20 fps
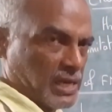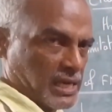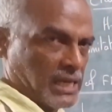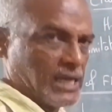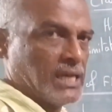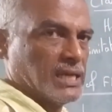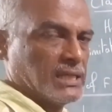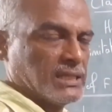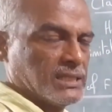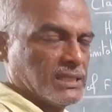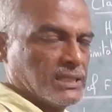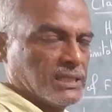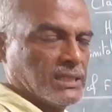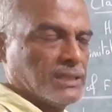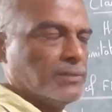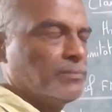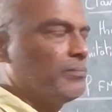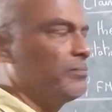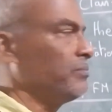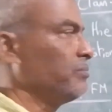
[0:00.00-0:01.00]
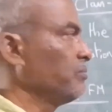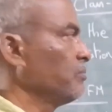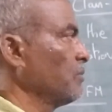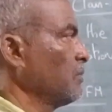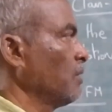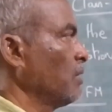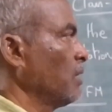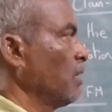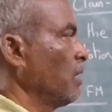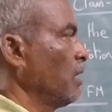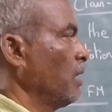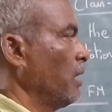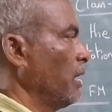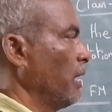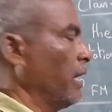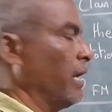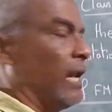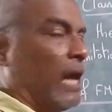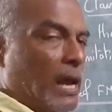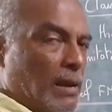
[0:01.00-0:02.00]
Whereas
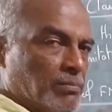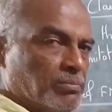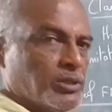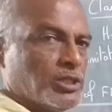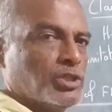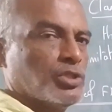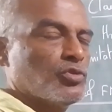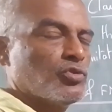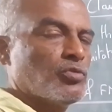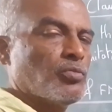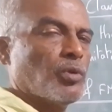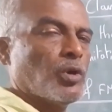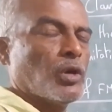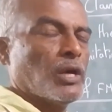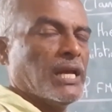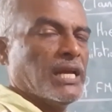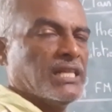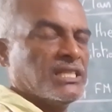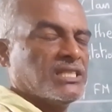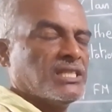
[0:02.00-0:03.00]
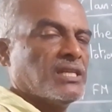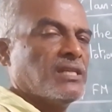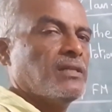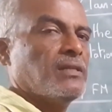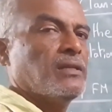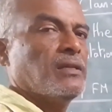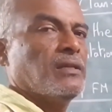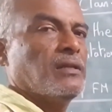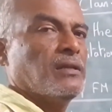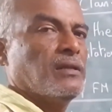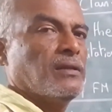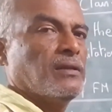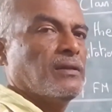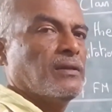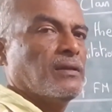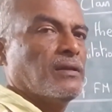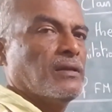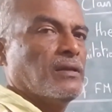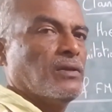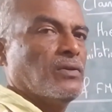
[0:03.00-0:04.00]
in amplitude modulation,
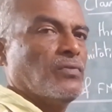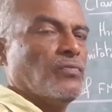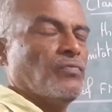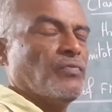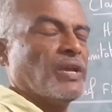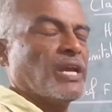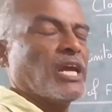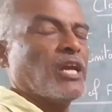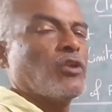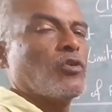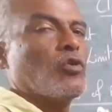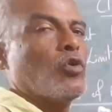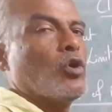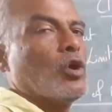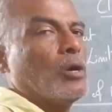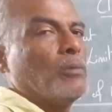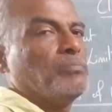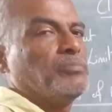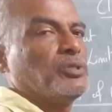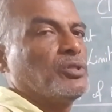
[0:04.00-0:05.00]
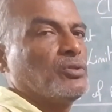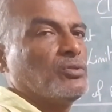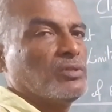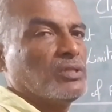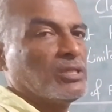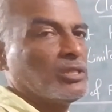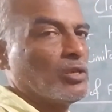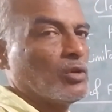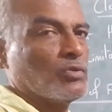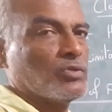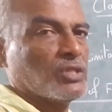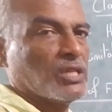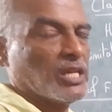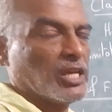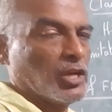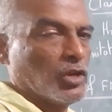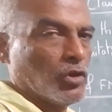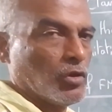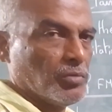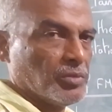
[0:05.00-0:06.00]
we can go up to
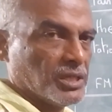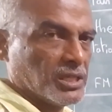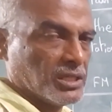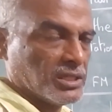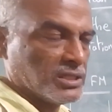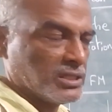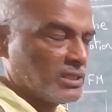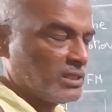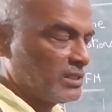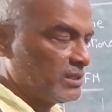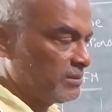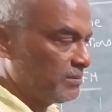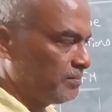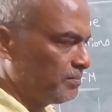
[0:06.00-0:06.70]
1000 kilometers.